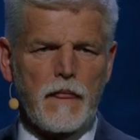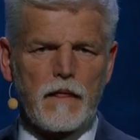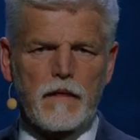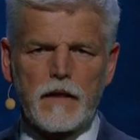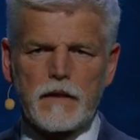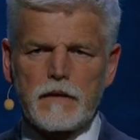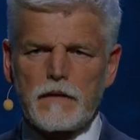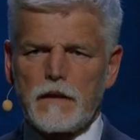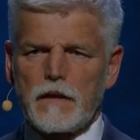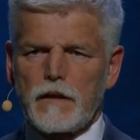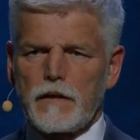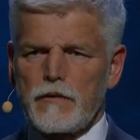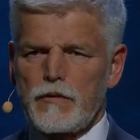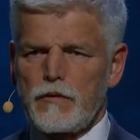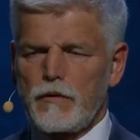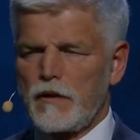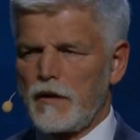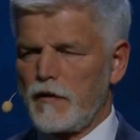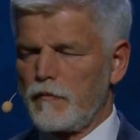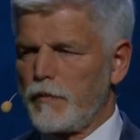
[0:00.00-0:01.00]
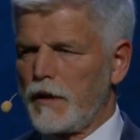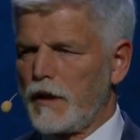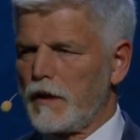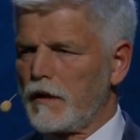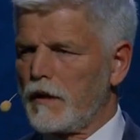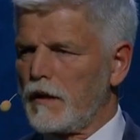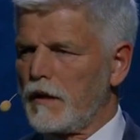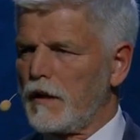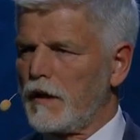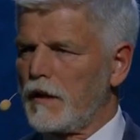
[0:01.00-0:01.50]
That should have
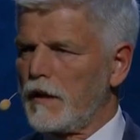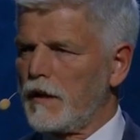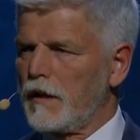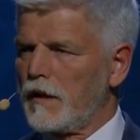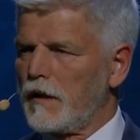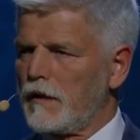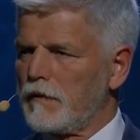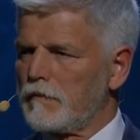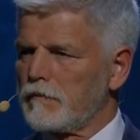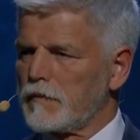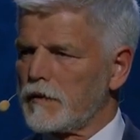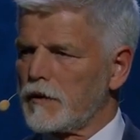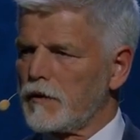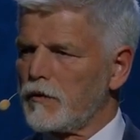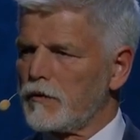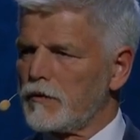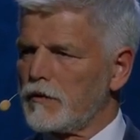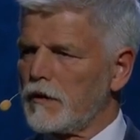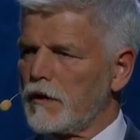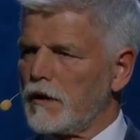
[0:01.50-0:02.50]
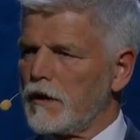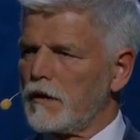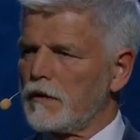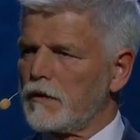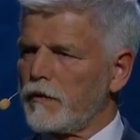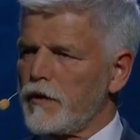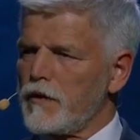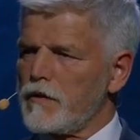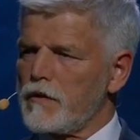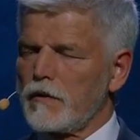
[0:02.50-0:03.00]
been a, good
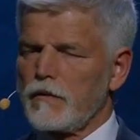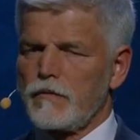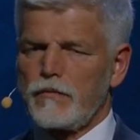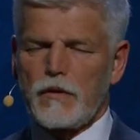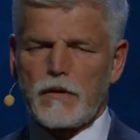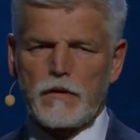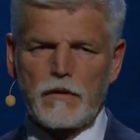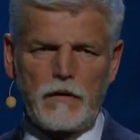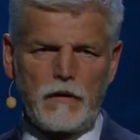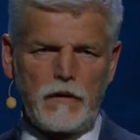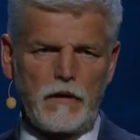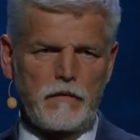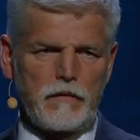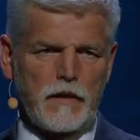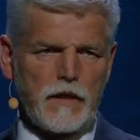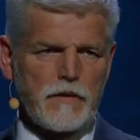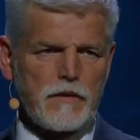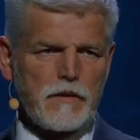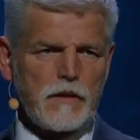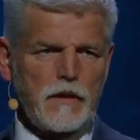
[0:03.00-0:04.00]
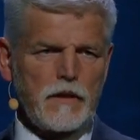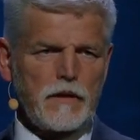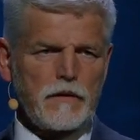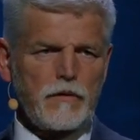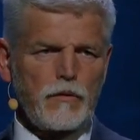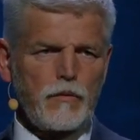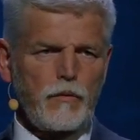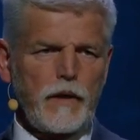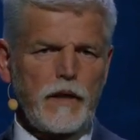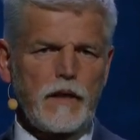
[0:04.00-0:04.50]
reason for all of us
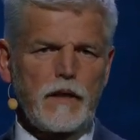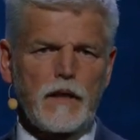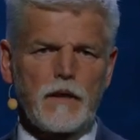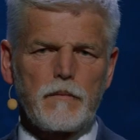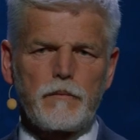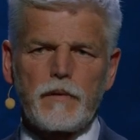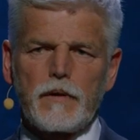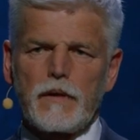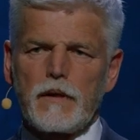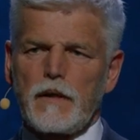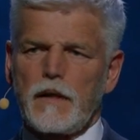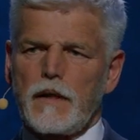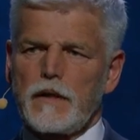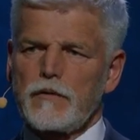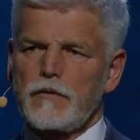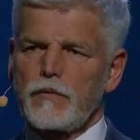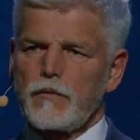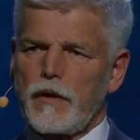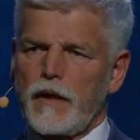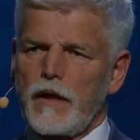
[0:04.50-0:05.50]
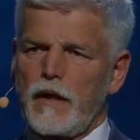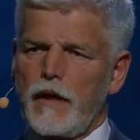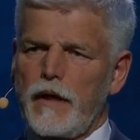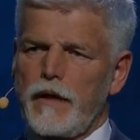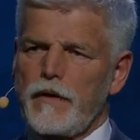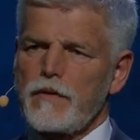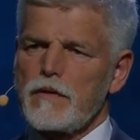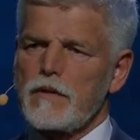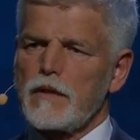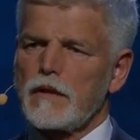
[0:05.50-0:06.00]
to wake up and to
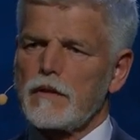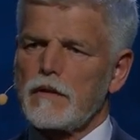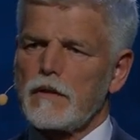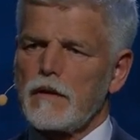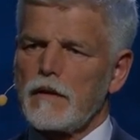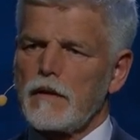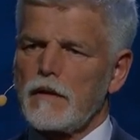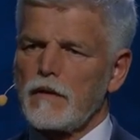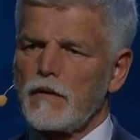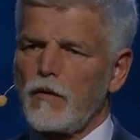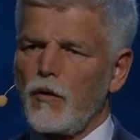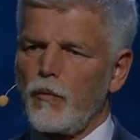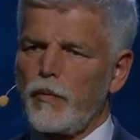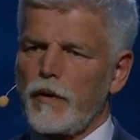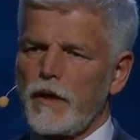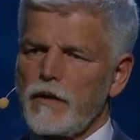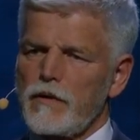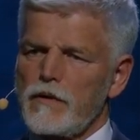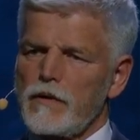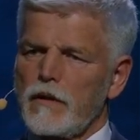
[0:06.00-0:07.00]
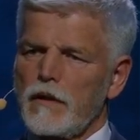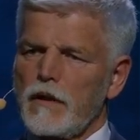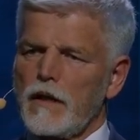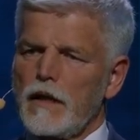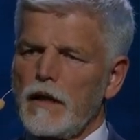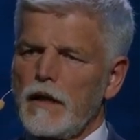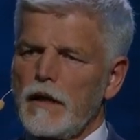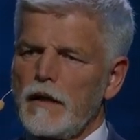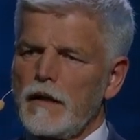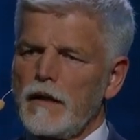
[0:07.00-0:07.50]
realize that cooperation
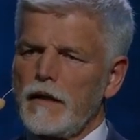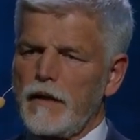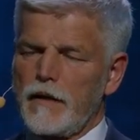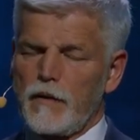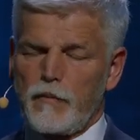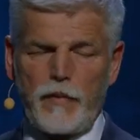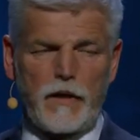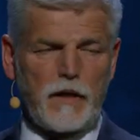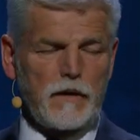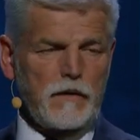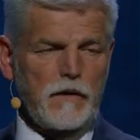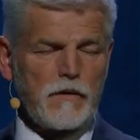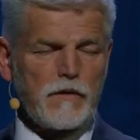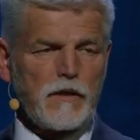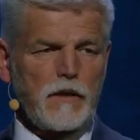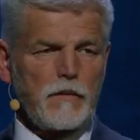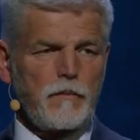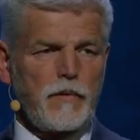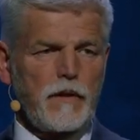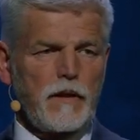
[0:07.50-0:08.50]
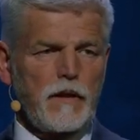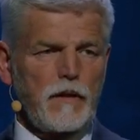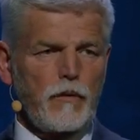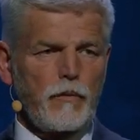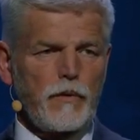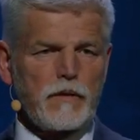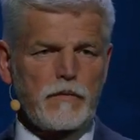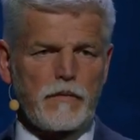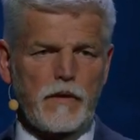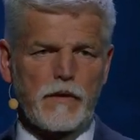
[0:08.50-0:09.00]
and partnership
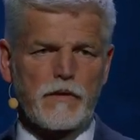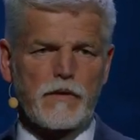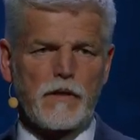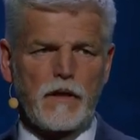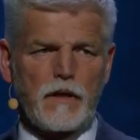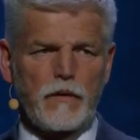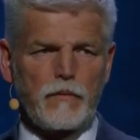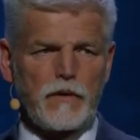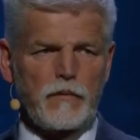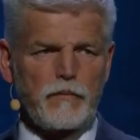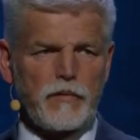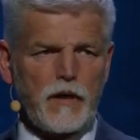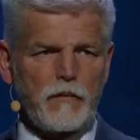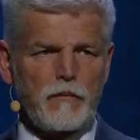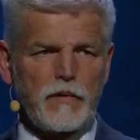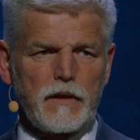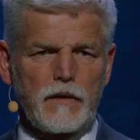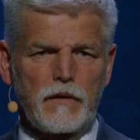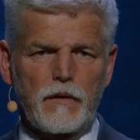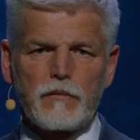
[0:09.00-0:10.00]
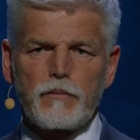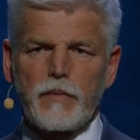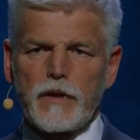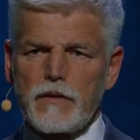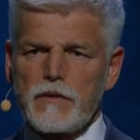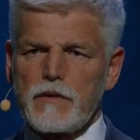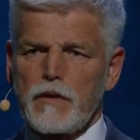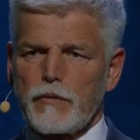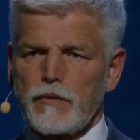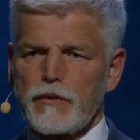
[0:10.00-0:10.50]
with Russia will probably not be
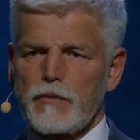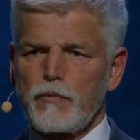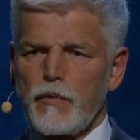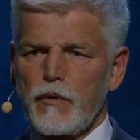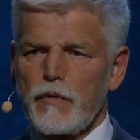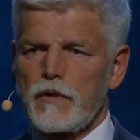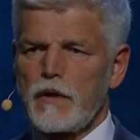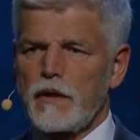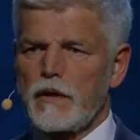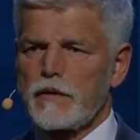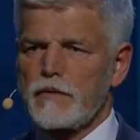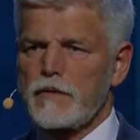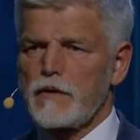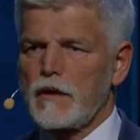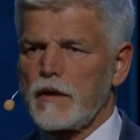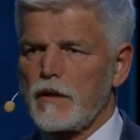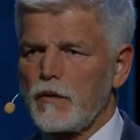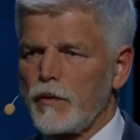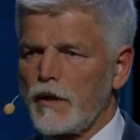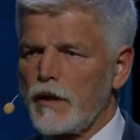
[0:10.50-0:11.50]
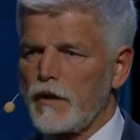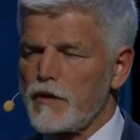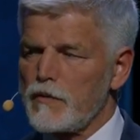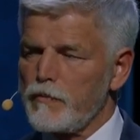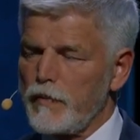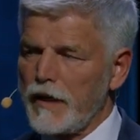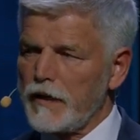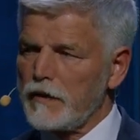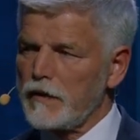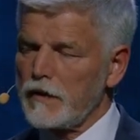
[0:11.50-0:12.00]
so smooth as we
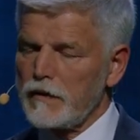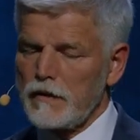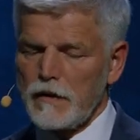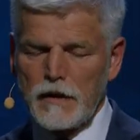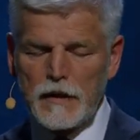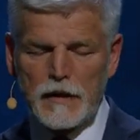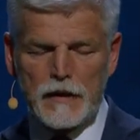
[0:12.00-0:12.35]
expected.